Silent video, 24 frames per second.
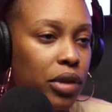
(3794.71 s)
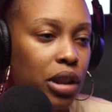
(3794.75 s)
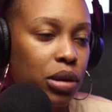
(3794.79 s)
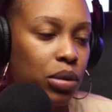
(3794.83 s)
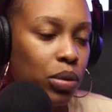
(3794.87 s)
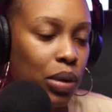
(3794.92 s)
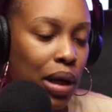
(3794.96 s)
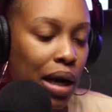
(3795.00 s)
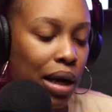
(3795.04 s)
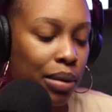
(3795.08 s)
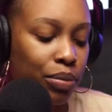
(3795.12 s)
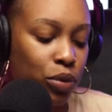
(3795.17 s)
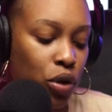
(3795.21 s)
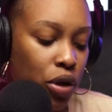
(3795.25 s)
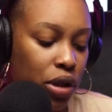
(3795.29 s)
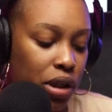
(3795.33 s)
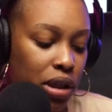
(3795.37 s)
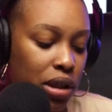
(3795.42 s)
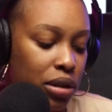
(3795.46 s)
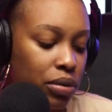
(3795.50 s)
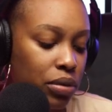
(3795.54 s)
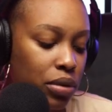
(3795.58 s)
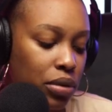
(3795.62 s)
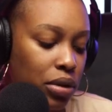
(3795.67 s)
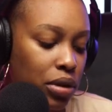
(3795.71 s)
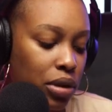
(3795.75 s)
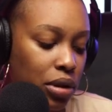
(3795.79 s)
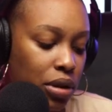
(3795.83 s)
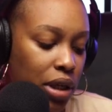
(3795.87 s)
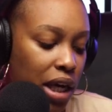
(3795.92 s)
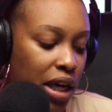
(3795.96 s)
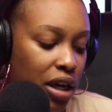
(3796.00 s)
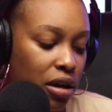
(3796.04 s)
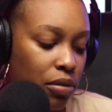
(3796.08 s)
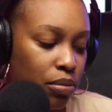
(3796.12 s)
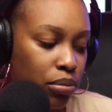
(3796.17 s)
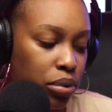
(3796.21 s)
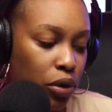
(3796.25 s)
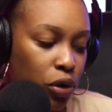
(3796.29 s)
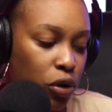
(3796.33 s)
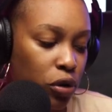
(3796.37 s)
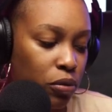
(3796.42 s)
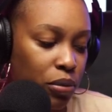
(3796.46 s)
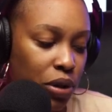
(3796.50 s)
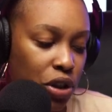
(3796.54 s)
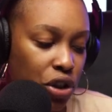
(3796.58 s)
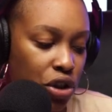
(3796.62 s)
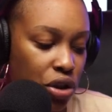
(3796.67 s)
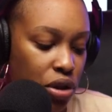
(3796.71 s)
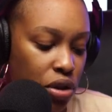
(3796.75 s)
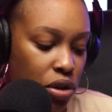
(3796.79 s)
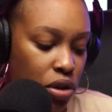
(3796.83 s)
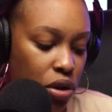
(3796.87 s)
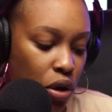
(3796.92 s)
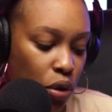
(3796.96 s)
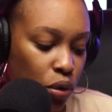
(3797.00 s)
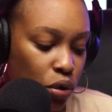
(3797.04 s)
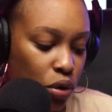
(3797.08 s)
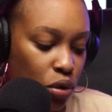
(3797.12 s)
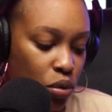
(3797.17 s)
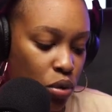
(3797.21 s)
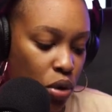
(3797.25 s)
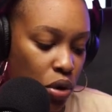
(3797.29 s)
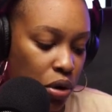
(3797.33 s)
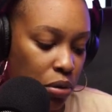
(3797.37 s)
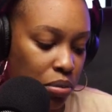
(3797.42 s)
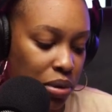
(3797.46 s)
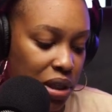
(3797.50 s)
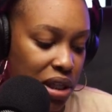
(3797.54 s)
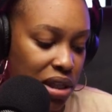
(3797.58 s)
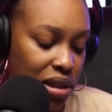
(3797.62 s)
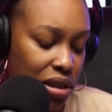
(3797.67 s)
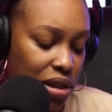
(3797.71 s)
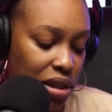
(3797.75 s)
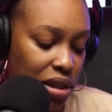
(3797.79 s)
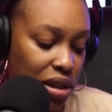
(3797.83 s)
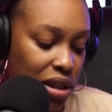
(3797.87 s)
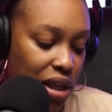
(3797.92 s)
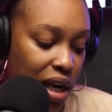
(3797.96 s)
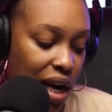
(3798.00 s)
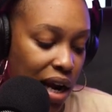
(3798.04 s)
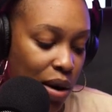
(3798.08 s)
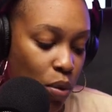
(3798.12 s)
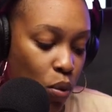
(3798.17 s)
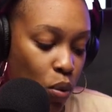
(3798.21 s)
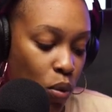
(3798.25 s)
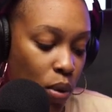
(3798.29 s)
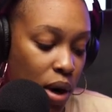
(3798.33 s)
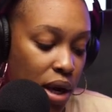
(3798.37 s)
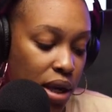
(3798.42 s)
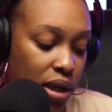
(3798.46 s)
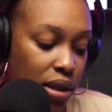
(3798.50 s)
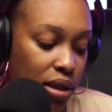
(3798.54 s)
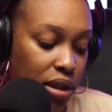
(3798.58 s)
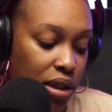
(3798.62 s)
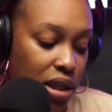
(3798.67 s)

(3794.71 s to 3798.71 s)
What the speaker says: going to take a blurb and just go through all the places that I went